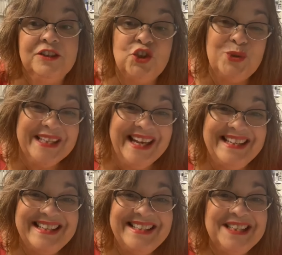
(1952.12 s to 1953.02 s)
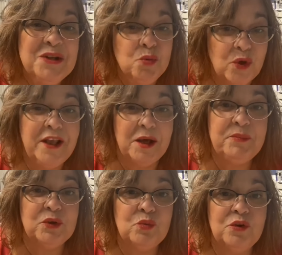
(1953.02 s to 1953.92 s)
Choose Kindness will
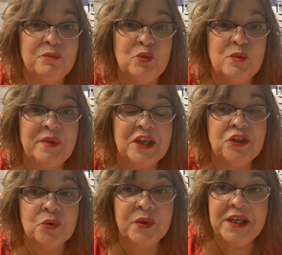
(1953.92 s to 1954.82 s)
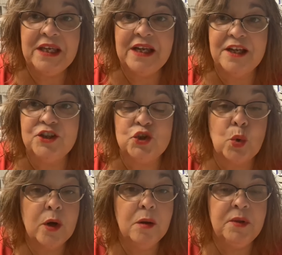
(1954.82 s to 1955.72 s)
help you. We'll make 3
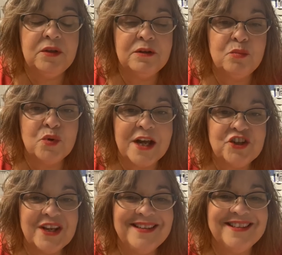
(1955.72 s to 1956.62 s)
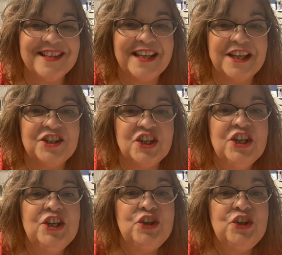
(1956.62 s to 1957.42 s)
adorable little projects that